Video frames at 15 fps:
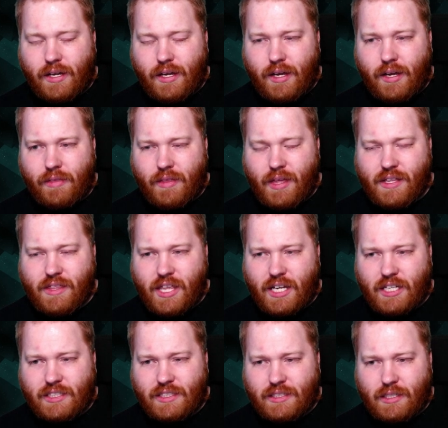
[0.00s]
And that
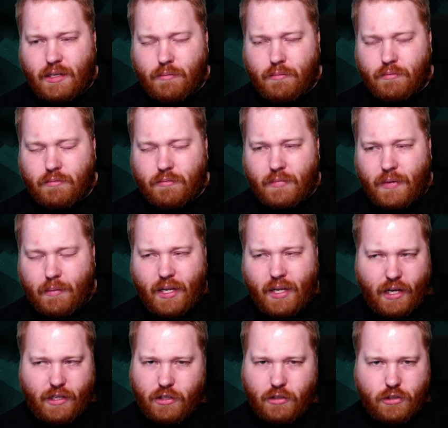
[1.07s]
there's some, I mean,
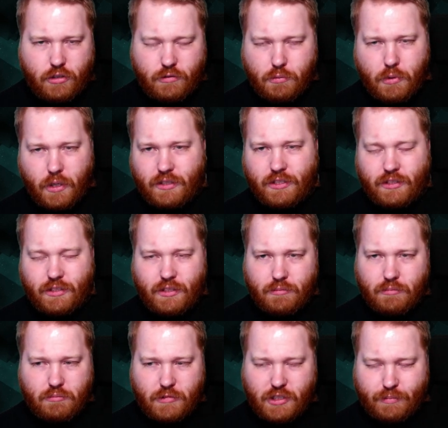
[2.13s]
I don't want to
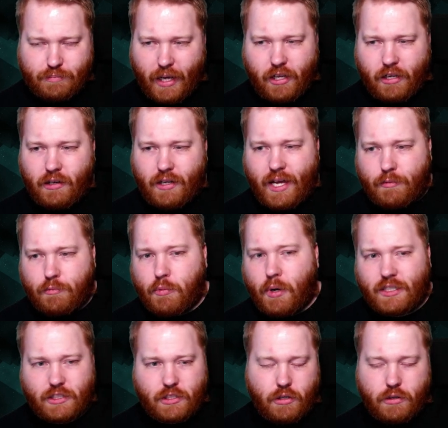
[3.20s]
speculate what
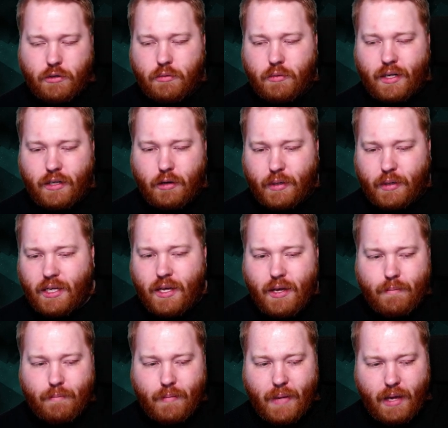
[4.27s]
is going on right now, but
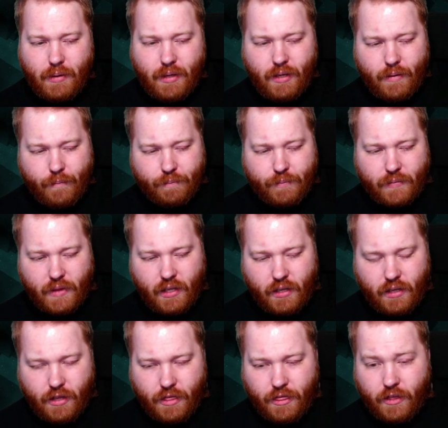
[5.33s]
maybe
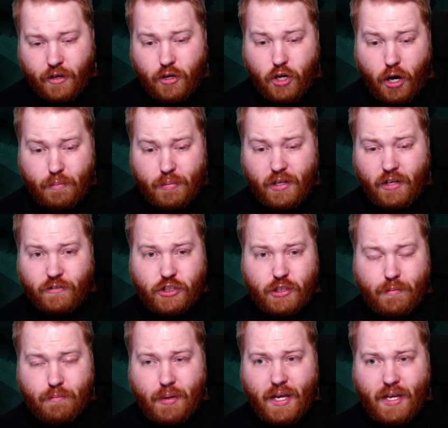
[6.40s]
the copy of
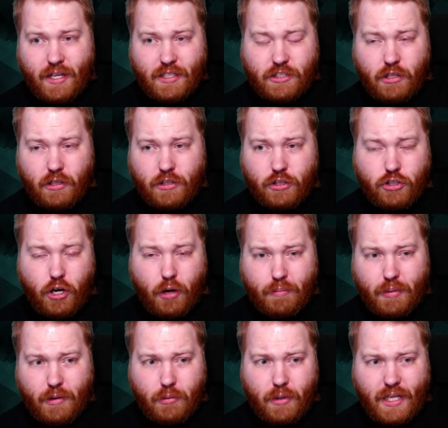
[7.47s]
Shinpei is not a
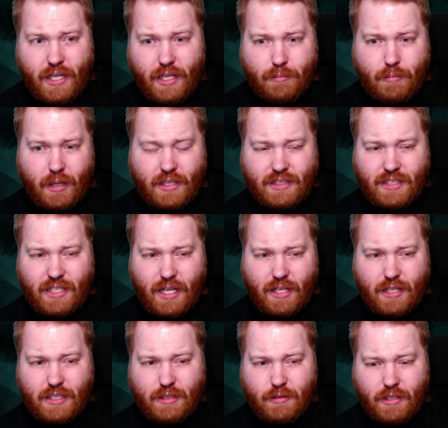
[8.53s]
copy really, but it's like
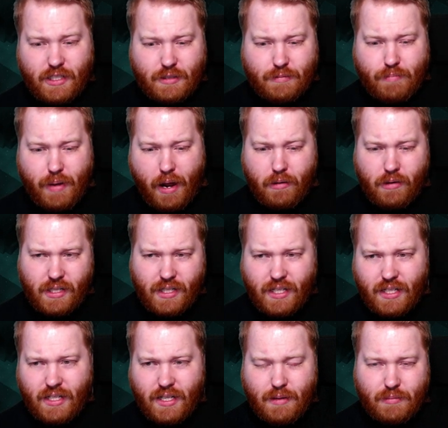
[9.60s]
his
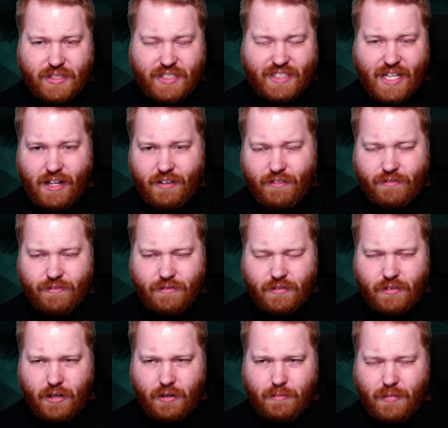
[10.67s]
parallel himself,
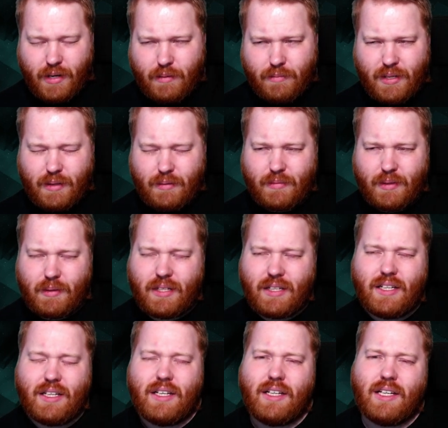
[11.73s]
but I mean,
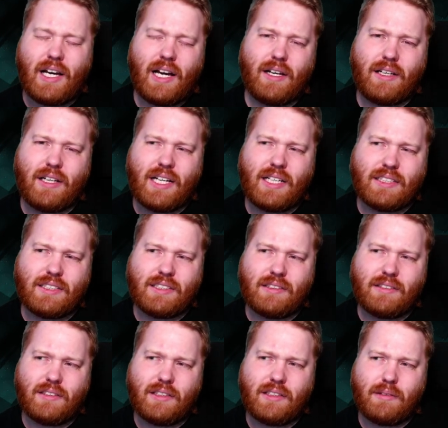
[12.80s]
I guess,
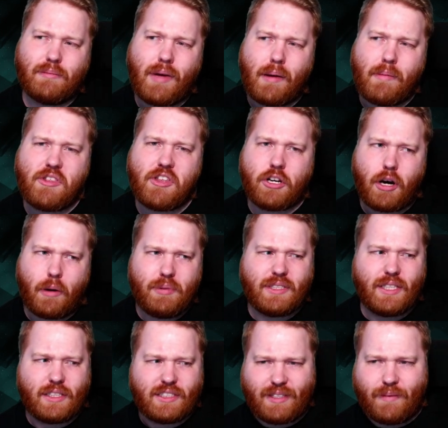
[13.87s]
maybe the copies
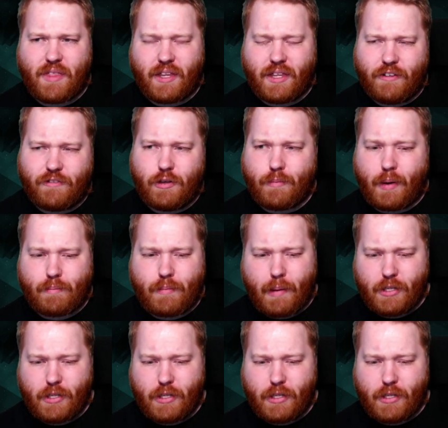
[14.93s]
are something different, but maybe